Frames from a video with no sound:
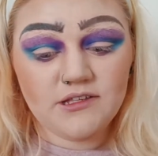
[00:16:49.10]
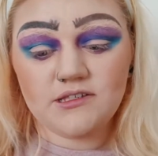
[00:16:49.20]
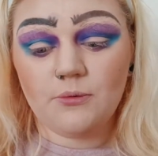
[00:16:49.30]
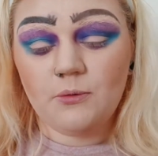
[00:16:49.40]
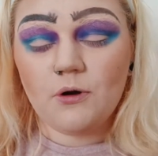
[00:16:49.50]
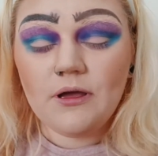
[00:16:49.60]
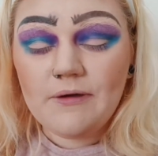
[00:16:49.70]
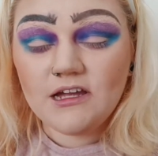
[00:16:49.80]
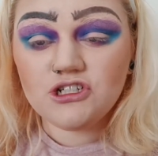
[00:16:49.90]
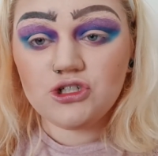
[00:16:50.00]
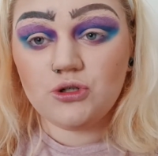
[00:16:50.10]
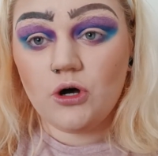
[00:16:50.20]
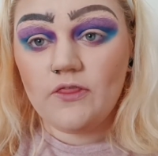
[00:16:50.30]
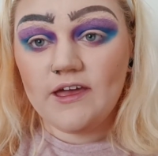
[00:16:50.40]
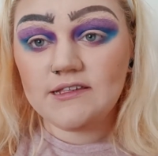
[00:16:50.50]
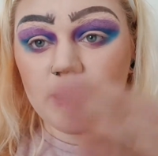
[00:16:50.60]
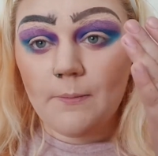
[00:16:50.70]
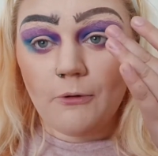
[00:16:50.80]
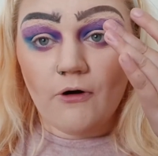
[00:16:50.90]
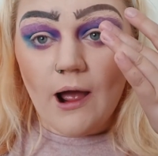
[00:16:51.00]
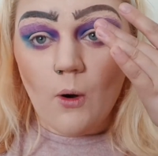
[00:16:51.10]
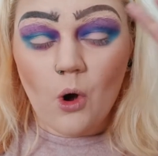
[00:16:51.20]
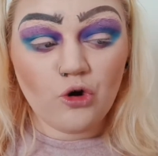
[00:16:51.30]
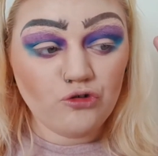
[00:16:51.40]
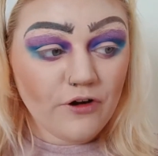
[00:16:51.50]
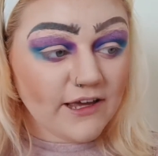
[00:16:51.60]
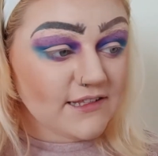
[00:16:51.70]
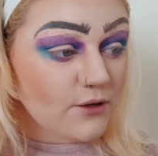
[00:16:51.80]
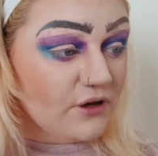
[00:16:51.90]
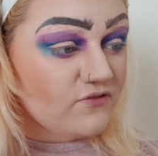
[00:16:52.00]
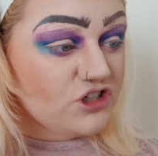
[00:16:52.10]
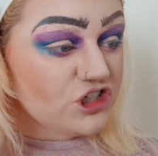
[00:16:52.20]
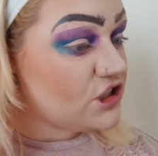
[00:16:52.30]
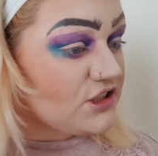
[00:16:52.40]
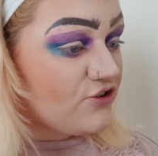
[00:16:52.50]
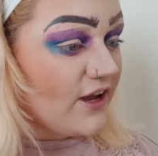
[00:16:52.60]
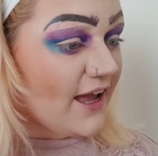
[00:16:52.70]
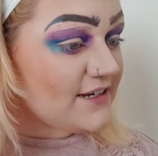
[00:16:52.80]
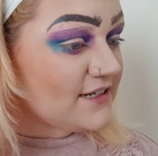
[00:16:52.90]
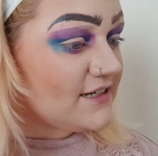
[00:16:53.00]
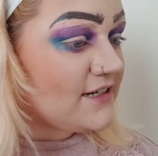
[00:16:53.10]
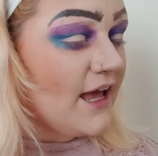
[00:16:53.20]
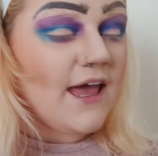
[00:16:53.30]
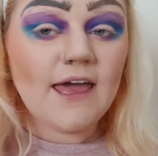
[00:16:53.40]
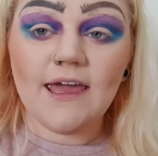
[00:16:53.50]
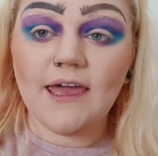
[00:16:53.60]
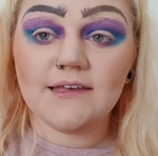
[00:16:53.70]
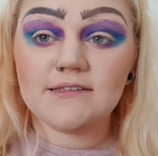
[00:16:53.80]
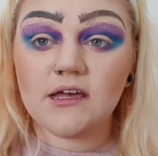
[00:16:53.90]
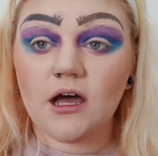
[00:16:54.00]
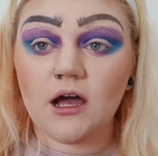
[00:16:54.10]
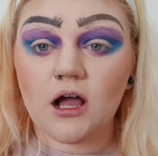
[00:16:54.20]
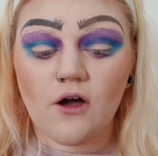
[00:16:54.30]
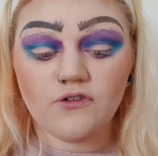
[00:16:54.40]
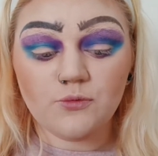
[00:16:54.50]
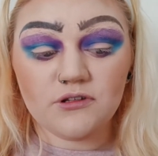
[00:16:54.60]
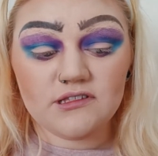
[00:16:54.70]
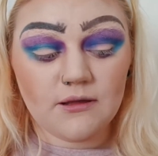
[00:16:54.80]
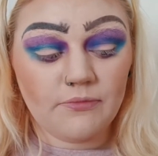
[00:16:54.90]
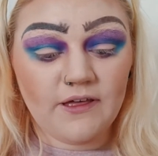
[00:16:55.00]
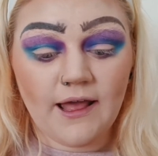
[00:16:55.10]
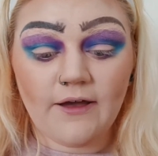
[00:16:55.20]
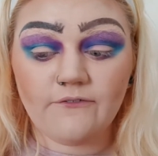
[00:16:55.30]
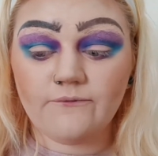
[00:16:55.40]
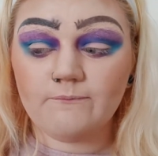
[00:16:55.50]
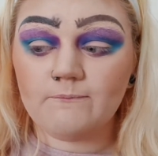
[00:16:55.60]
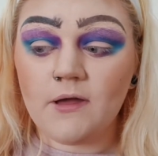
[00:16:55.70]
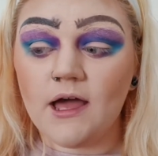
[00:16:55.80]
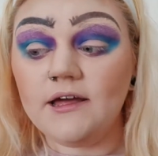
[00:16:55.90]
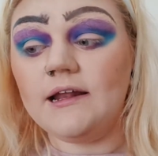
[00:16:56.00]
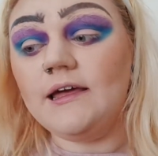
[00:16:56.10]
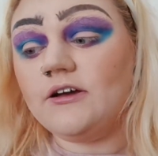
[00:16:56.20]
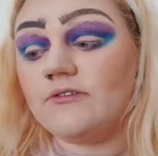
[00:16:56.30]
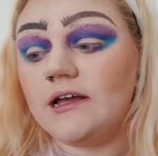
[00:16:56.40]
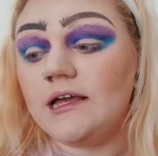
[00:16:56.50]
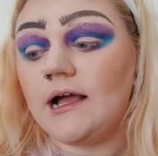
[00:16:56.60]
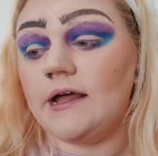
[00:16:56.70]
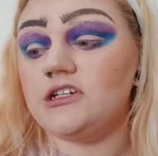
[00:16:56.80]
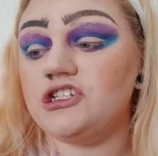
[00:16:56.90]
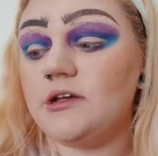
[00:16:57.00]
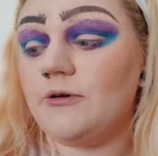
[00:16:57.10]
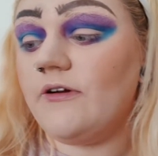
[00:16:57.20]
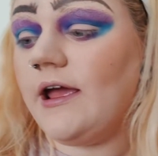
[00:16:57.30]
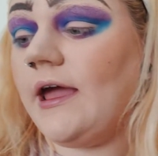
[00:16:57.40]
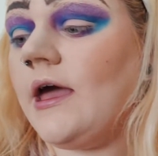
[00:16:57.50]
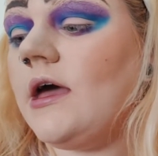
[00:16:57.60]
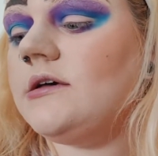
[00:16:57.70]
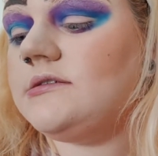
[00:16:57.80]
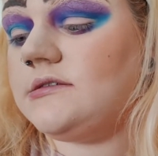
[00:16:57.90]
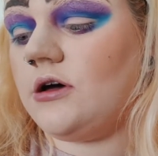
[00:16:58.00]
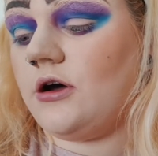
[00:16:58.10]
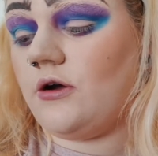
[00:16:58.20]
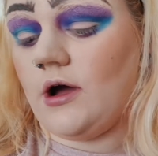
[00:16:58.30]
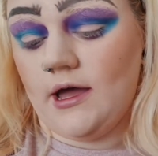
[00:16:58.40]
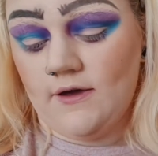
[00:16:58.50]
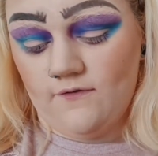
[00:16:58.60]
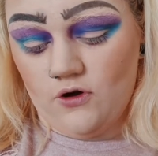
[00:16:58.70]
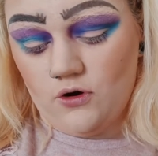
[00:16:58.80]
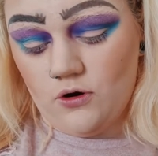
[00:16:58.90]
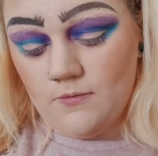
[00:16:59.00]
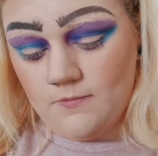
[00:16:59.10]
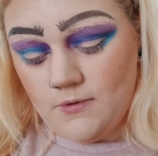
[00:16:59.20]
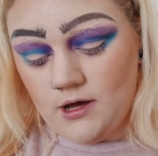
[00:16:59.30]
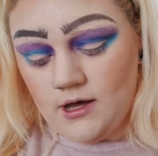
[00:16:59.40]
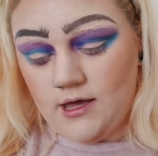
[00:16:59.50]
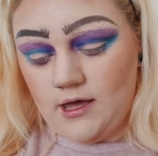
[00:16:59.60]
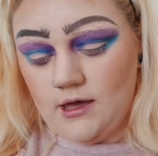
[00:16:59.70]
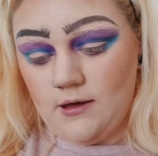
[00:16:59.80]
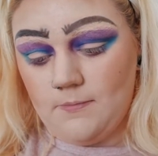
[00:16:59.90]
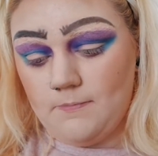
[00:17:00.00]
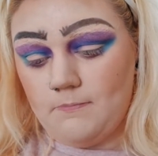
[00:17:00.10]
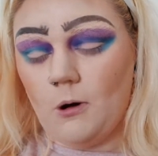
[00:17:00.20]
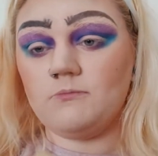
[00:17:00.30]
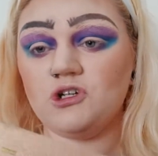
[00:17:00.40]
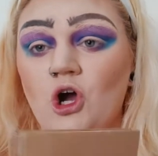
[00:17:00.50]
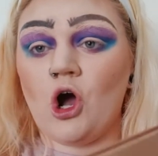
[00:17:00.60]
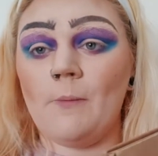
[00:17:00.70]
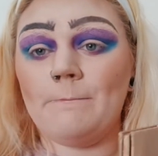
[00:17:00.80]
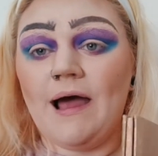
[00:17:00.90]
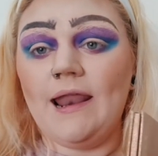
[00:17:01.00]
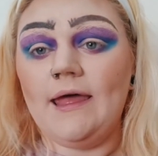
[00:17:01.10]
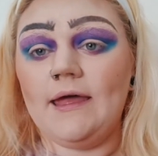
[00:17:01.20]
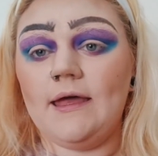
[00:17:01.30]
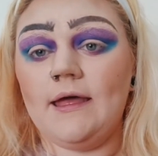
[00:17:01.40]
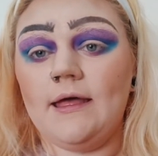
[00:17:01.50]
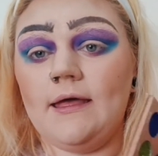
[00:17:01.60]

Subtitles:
So we want to make sure this brow crease that we've just created is covered with something kind of glittery, kind of shimmery. So I have got my Bomb.com palette.